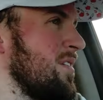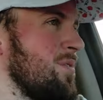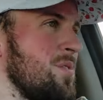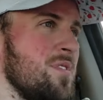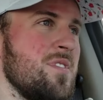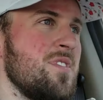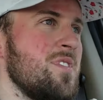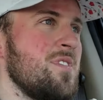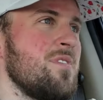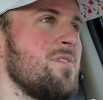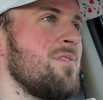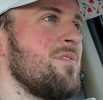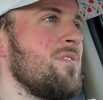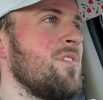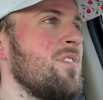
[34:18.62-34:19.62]
no one's,
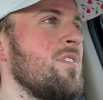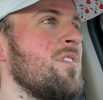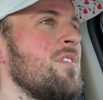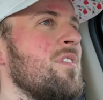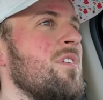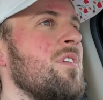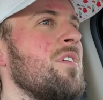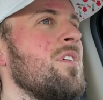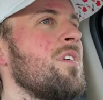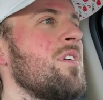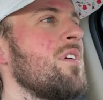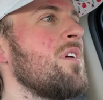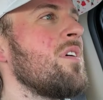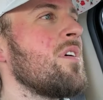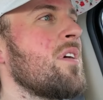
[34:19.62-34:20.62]

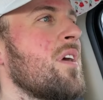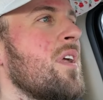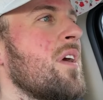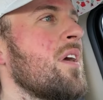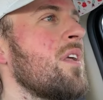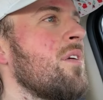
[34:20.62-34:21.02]
can I